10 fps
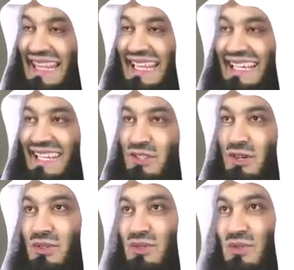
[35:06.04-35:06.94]
I think
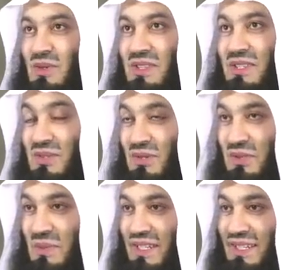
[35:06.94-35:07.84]
it's got to do with the
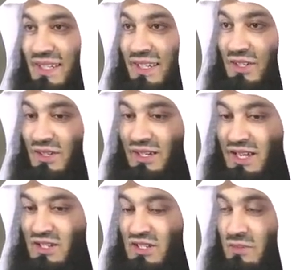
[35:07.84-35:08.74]
social media. A
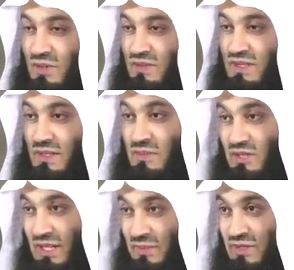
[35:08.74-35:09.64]
large number of the
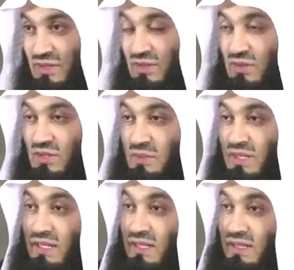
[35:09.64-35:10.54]
subscribers to
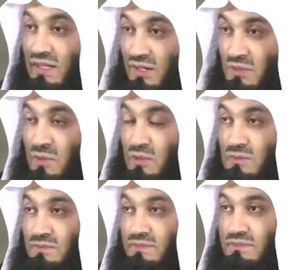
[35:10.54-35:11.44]
social media are young
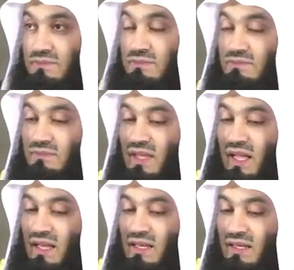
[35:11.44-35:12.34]
people.
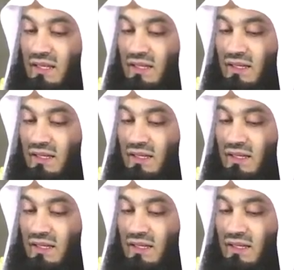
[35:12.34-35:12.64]
And